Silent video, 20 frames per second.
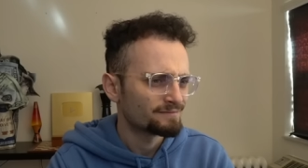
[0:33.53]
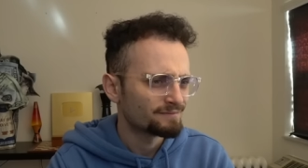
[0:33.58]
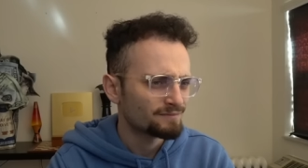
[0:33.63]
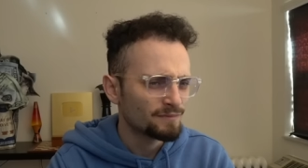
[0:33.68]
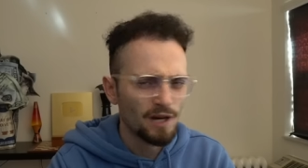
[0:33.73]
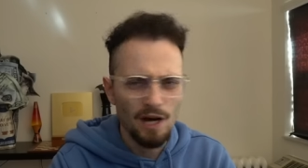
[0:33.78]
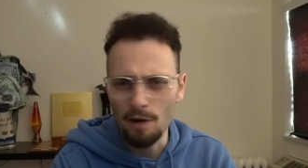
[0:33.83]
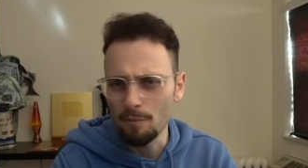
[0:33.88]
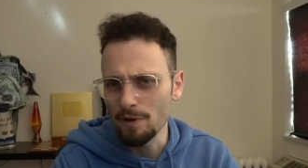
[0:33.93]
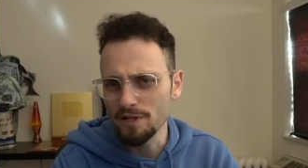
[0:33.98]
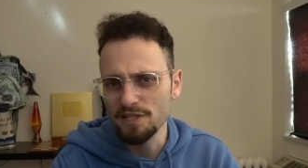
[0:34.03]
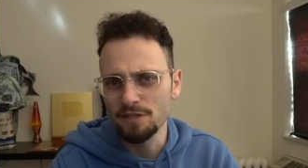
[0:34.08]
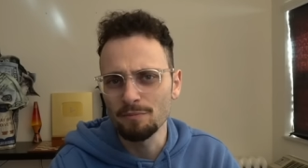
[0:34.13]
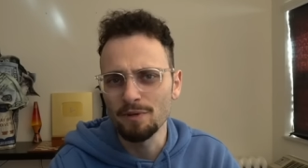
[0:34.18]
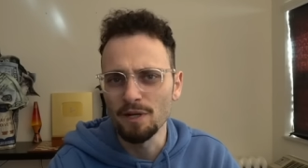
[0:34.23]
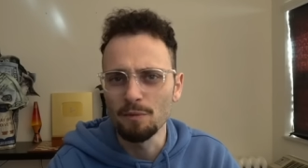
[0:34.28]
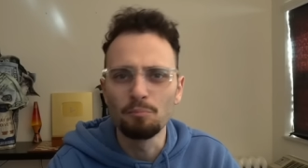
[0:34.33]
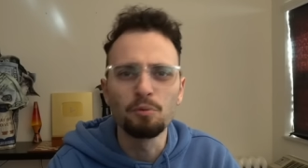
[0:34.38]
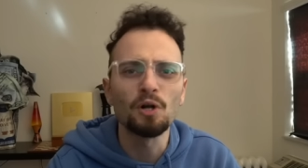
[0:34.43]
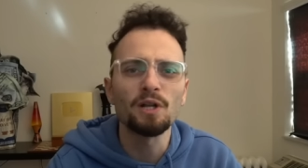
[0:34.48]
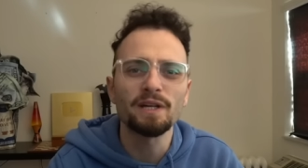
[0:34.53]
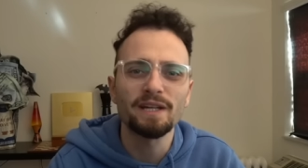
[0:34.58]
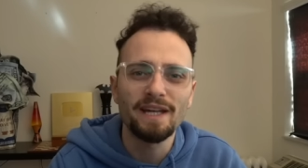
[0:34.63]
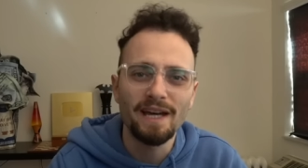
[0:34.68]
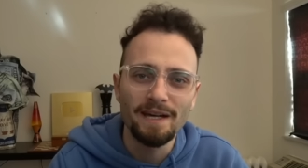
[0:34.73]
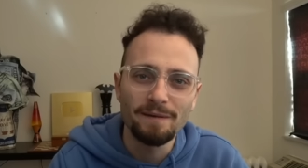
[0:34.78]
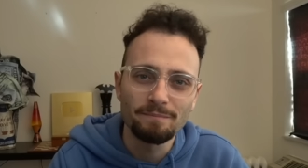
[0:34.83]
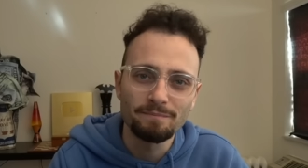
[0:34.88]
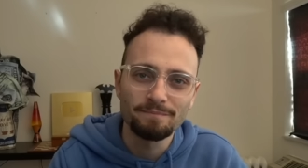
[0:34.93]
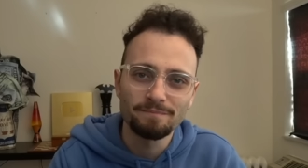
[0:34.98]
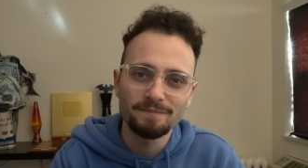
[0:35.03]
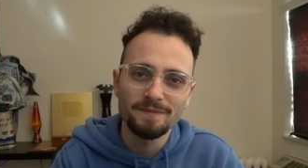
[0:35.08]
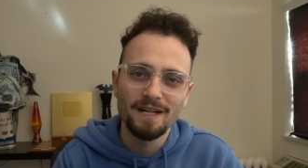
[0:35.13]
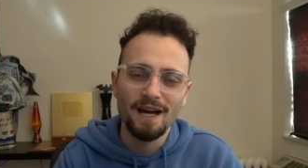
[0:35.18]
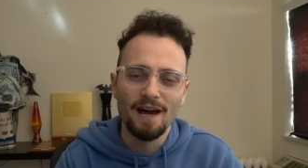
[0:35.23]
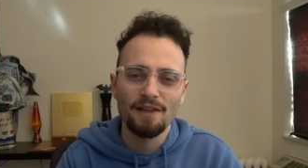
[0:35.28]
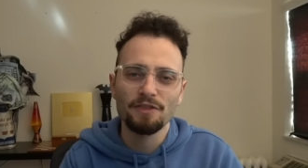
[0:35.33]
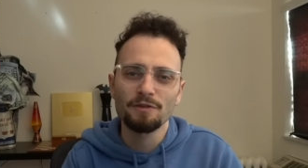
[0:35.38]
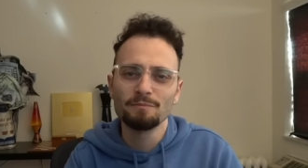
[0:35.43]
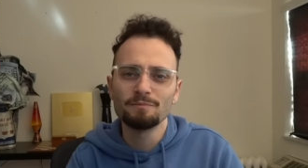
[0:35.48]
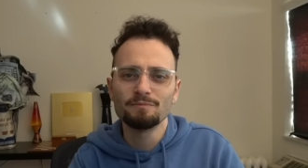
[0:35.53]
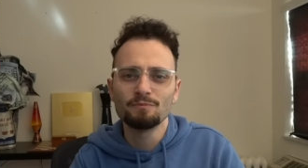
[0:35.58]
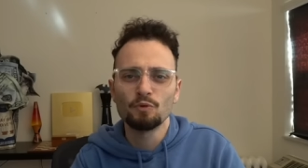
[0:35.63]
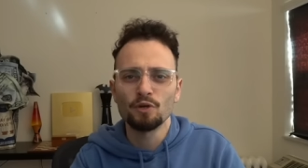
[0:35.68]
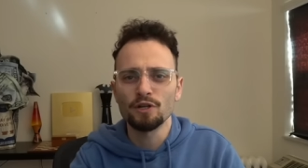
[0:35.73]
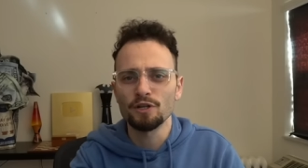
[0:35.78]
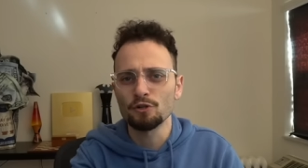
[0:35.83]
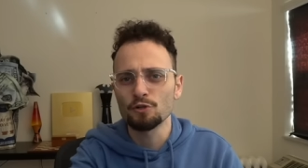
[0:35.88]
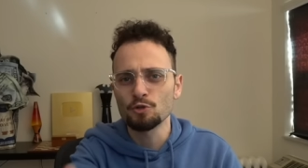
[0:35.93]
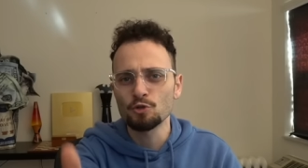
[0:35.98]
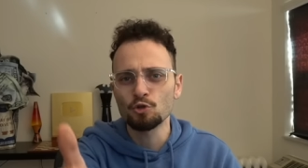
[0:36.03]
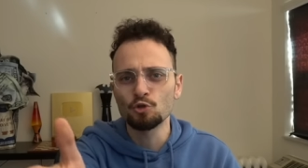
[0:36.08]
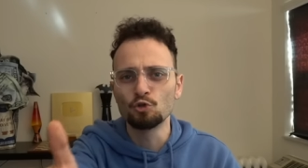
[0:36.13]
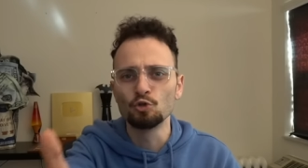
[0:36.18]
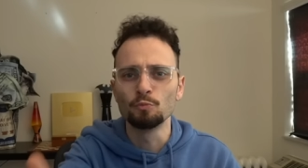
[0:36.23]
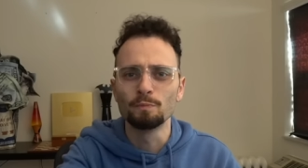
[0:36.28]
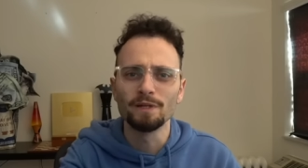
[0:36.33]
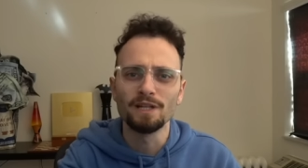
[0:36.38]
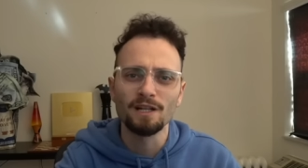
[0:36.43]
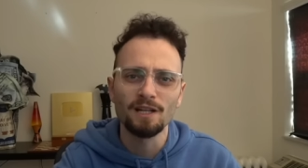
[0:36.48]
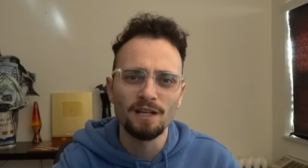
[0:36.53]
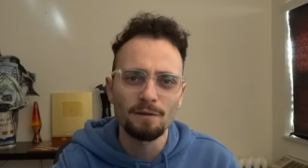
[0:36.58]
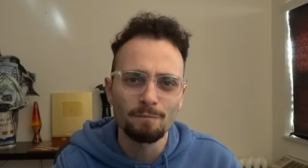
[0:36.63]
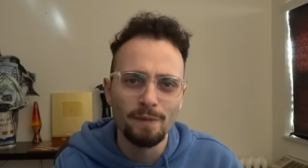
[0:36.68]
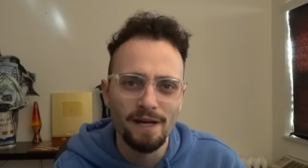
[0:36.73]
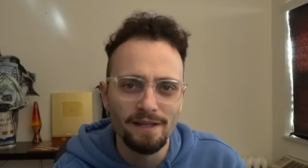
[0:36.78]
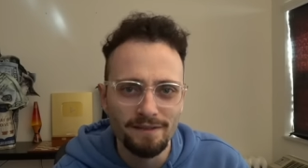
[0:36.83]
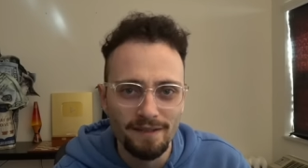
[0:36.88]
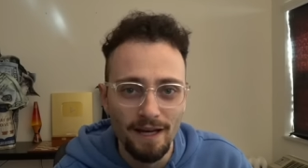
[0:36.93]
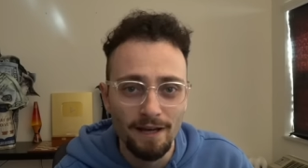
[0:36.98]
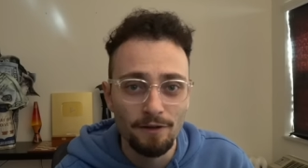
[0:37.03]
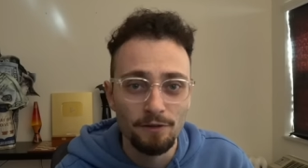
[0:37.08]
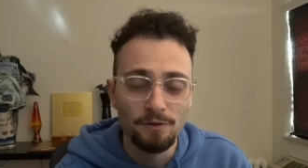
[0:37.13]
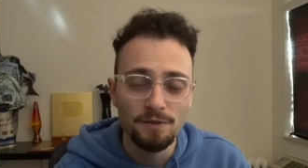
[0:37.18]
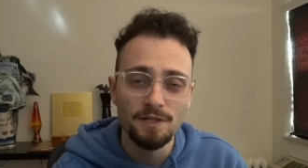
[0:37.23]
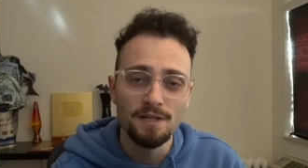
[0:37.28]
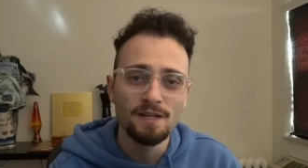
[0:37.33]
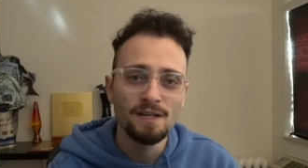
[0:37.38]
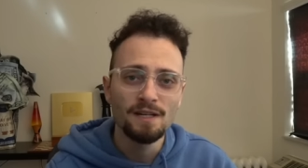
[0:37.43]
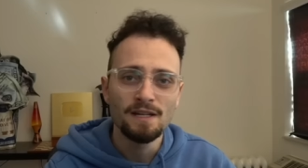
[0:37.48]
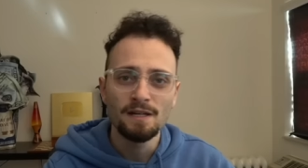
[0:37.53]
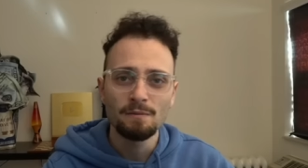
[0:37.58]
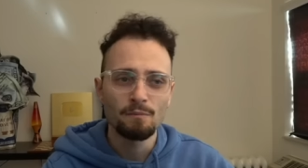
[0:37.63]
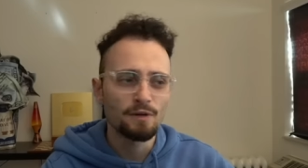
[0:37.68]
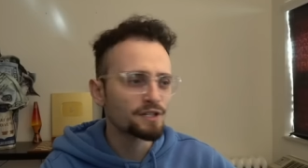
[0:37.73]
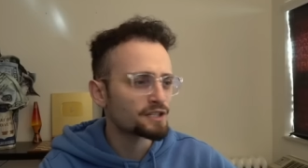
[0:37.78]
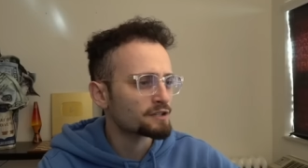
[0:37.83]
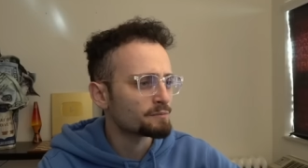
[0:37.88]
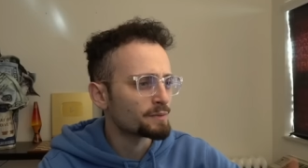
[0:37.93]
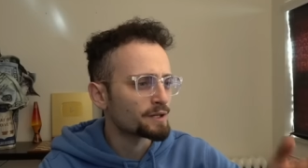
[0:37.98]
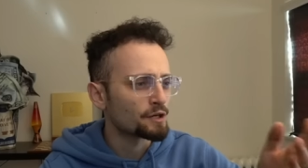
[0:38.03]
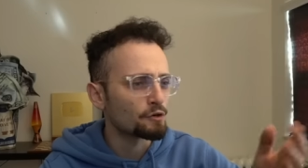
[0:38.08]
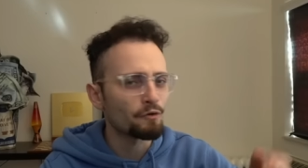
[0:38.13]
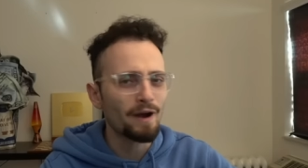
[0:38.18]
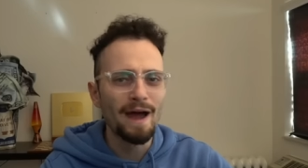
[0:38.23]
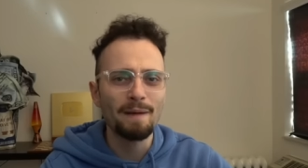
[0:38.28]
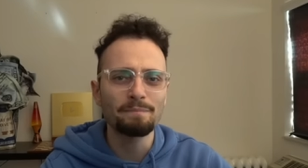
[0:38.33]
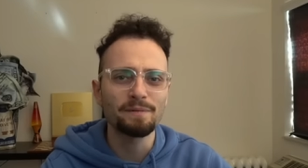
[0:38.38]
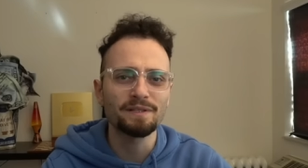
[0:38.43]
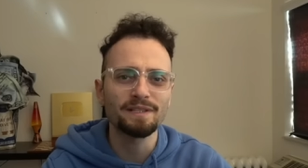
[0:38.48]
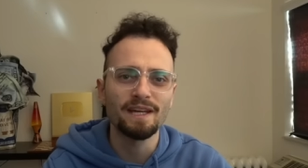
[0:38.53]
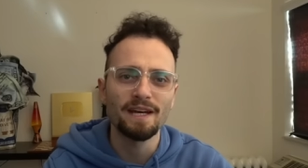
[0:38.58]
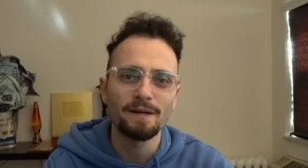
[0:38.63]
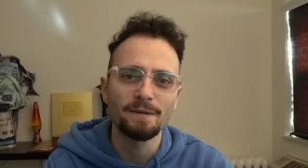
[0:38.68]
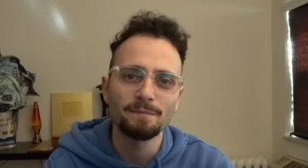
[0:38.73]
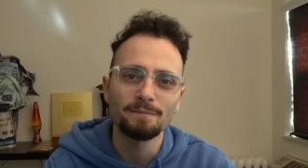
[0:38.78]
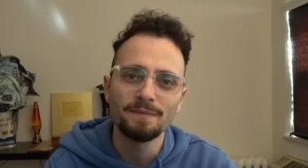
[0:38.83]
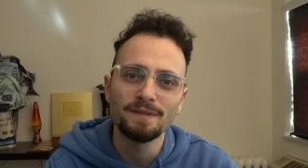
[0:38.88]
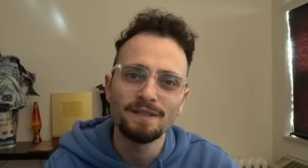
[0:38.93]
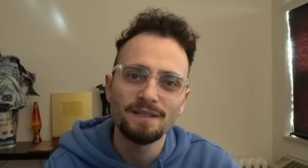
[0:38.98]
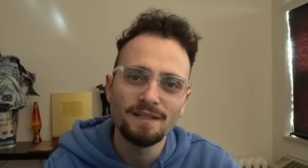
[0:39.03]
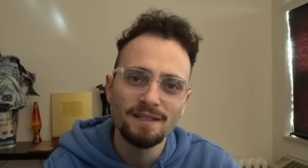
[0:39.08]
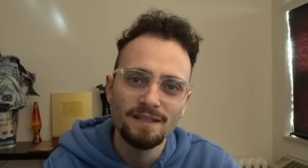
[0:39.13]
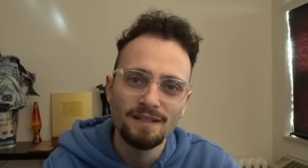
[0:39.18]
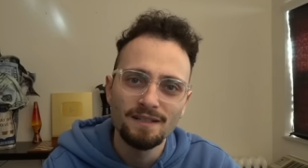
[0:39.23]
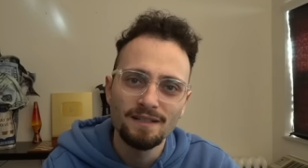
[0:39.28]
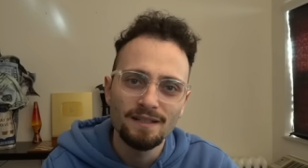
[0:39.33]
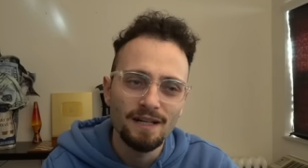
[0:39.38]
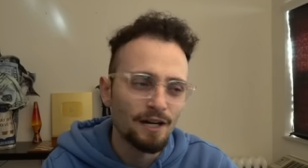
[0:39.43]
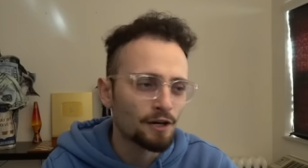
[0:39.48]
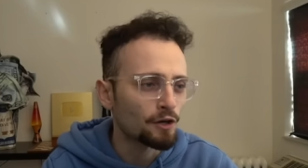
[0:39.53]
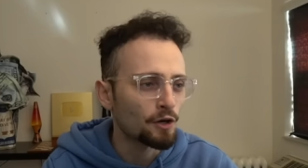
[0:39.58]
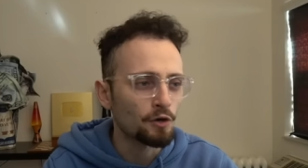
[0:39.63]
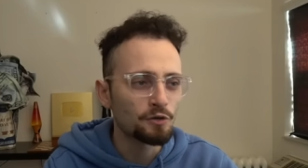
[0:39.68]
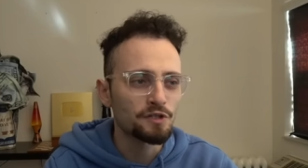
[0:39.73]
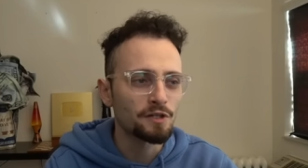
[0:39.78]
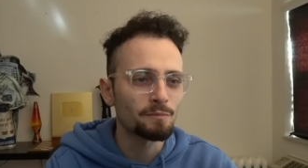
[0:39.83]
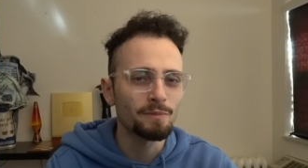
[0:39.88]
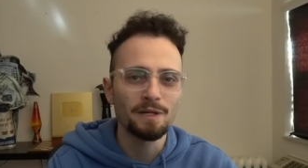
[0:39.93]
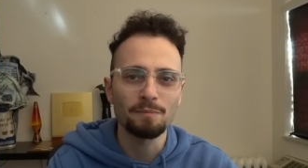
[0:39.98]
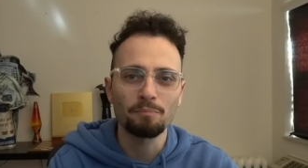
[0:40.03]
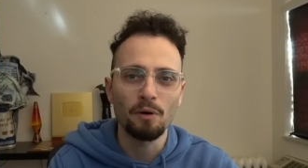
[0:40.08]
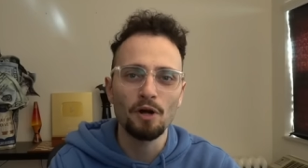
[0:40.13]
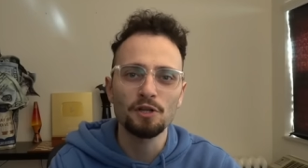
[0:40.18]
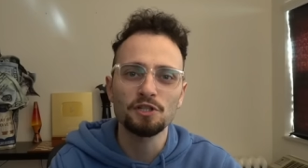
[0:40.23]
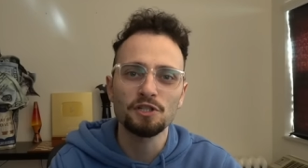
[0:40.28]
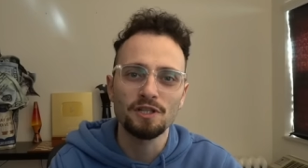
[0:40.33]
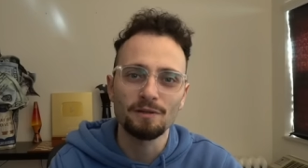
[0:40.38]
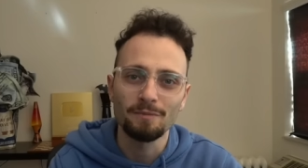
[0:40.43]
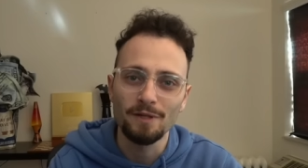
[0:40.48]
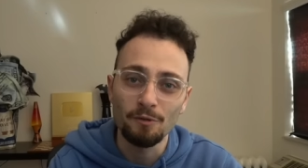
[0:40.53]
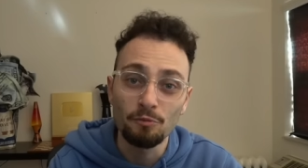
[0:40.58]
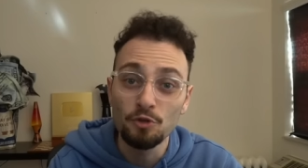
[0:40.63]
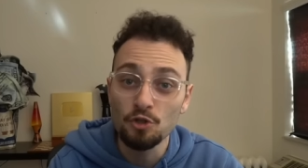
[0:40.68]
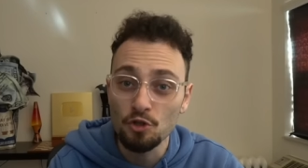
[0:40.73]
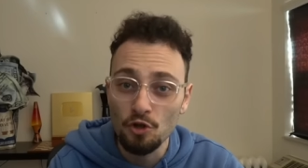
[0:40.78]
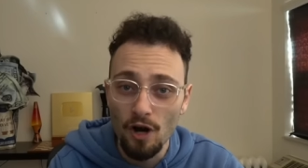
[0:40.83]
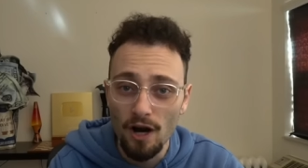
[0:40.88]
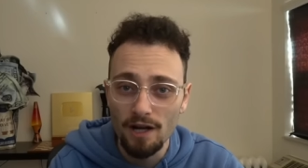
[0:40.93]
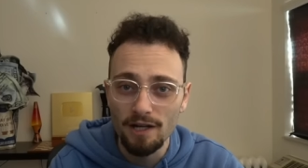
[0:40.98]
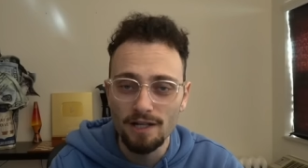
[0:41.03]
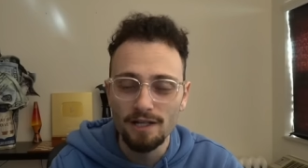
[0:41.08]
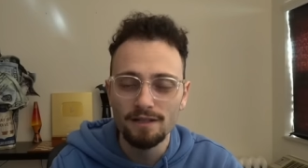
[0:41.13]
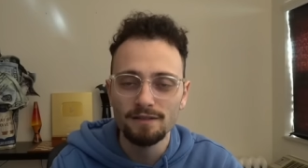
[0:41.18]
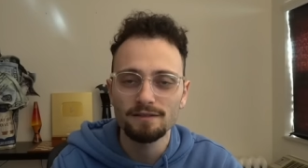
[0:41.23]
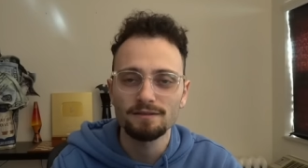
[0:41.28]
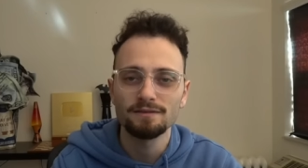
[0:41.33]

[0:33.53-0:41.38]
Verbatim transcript: Wow, ah, must have been a bullet game. Gotham, one of your stupid clickbait titles. Must have been a rapid game. I don't know, somebody punched him. He was drunk.